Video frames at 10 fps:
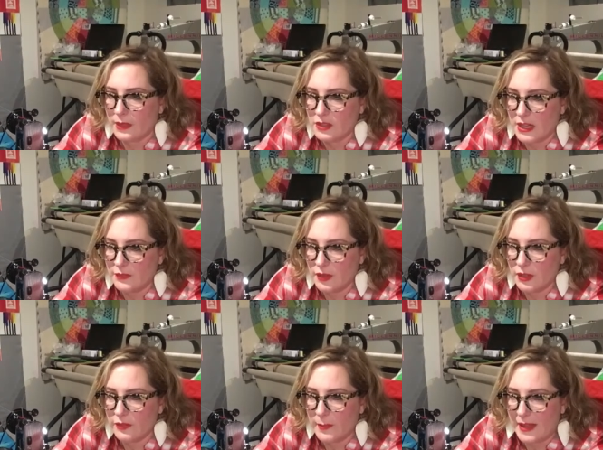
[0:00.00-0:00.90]

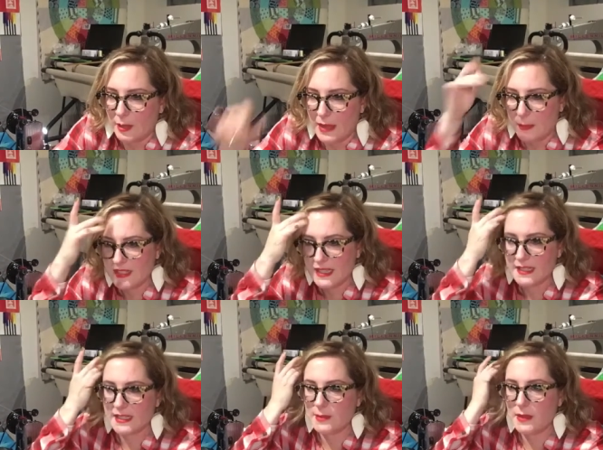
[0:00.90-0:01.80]
Jennifer from Alabama says
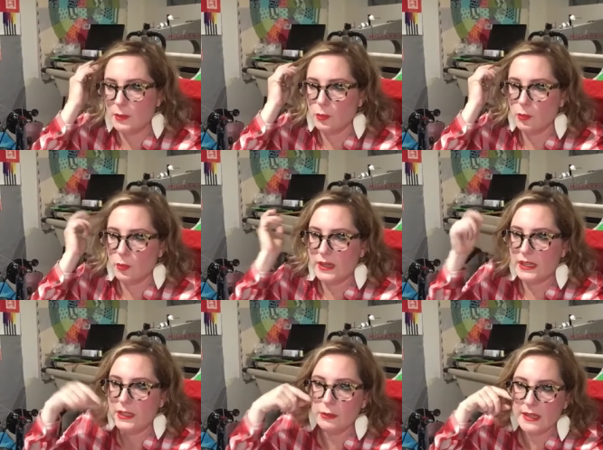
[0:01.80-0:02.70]
it's been
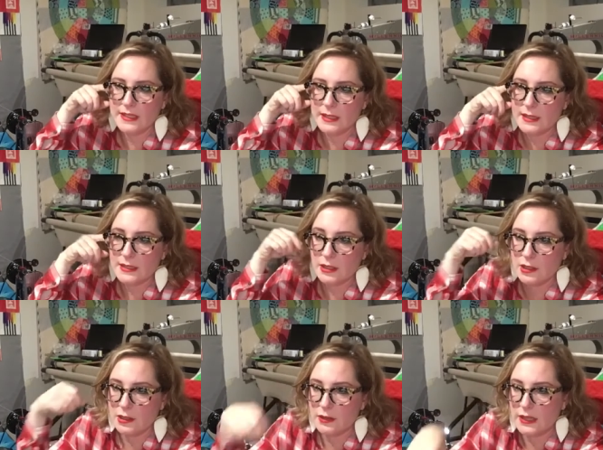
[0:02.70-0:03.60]
really crazy this
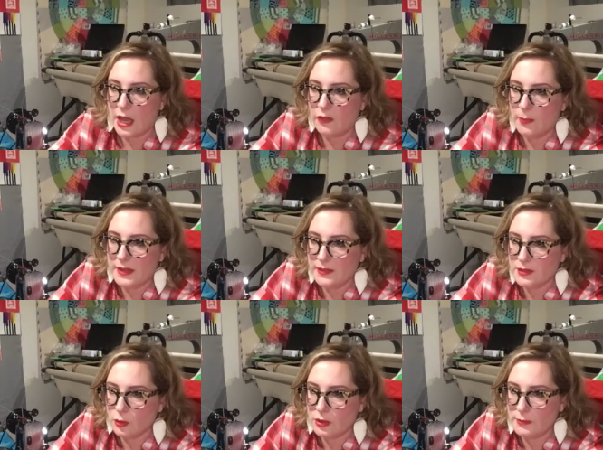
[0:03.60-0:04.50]
year. The alphabet of
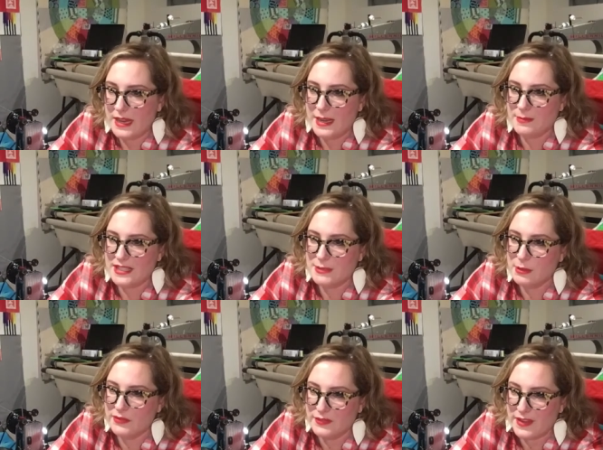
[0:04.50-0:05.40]
storm names is
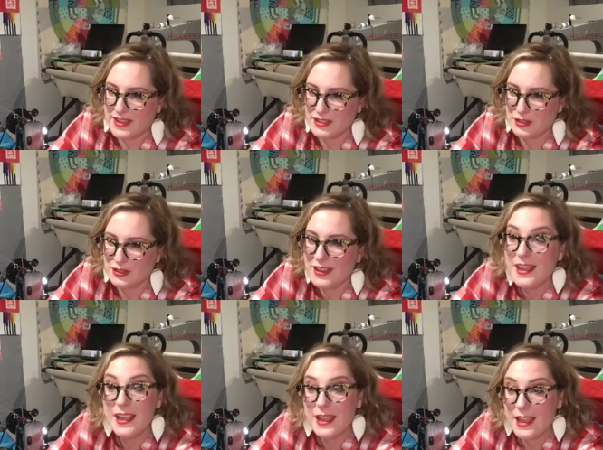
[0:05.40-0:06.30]
moving faster
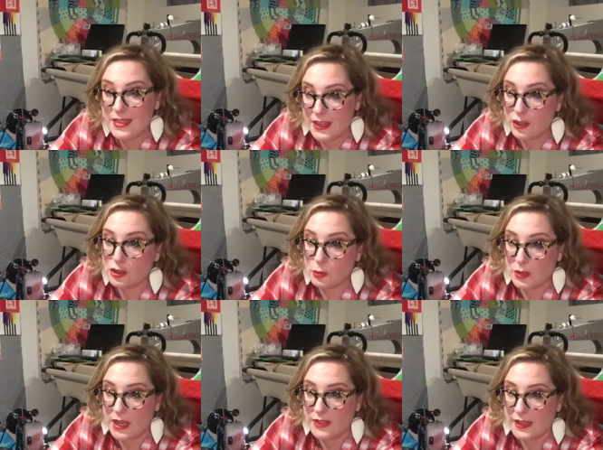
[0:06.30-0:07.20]
than usual,
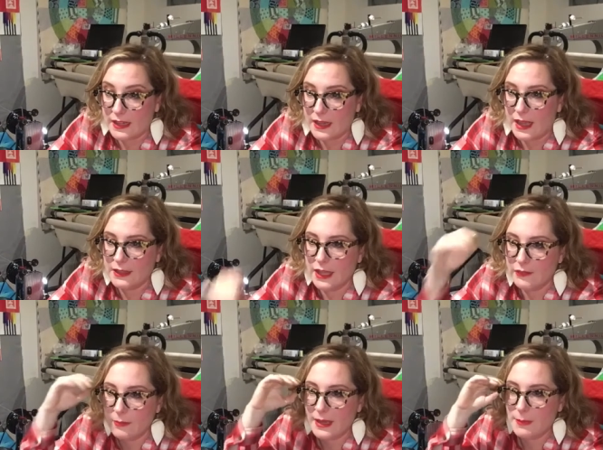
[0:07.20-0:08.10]
I think. I
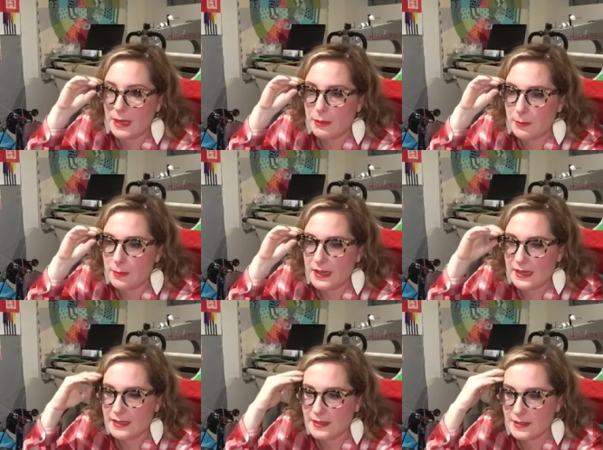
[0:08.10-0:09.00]
love my baby
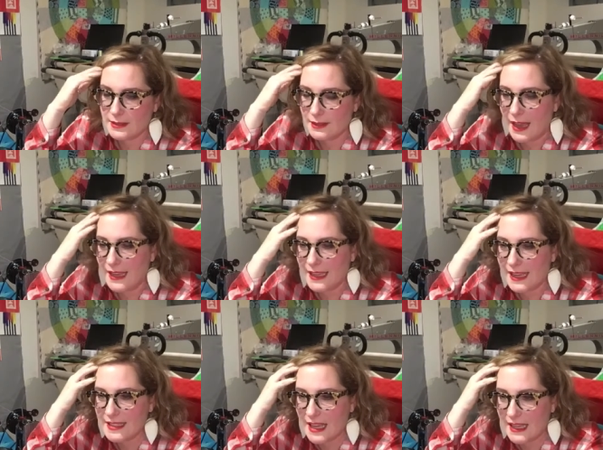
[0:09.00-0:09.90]
beast. I
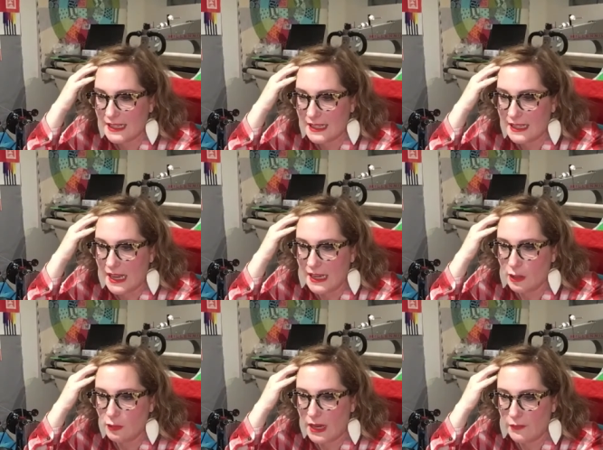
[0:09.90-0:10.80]
guess I need a
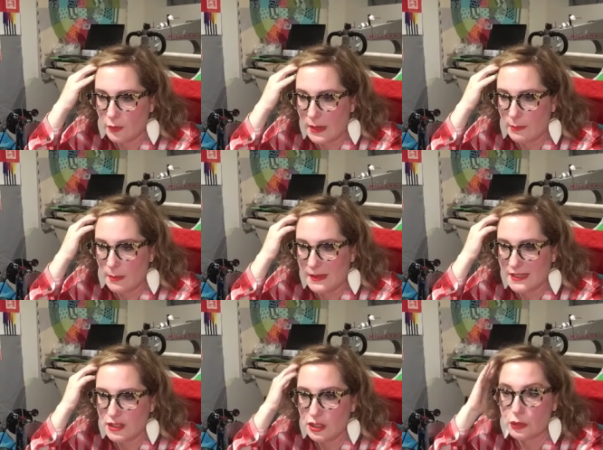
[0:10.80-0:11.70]
new name for baby
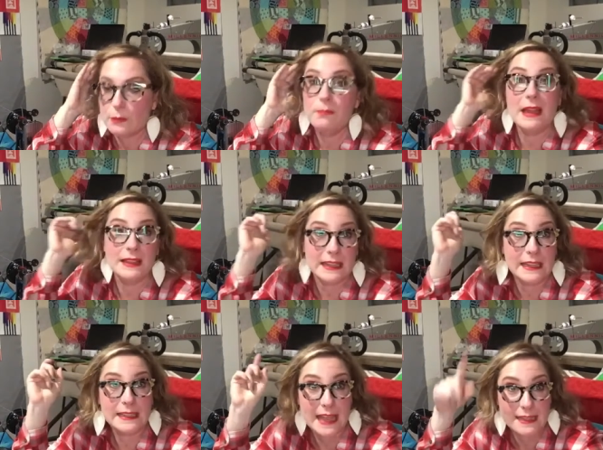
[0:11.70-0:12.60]
beast too. Melanie,
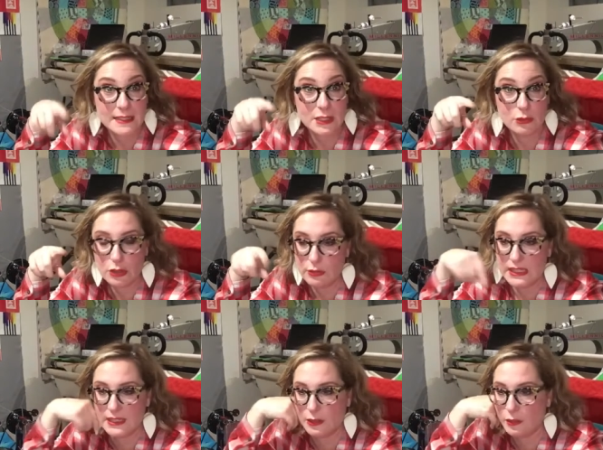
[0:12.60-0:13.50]
yes, you do
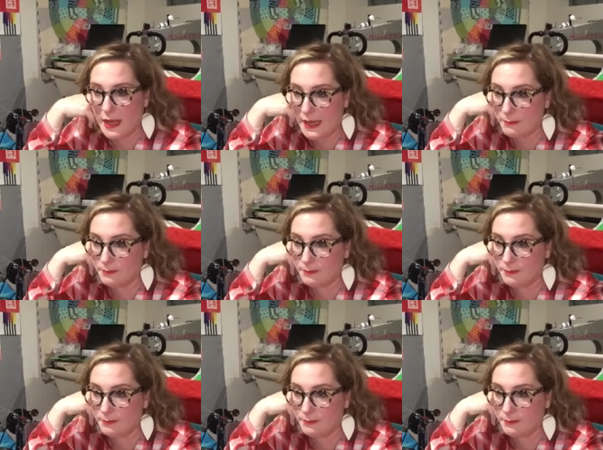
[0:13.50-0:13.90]
need a new name.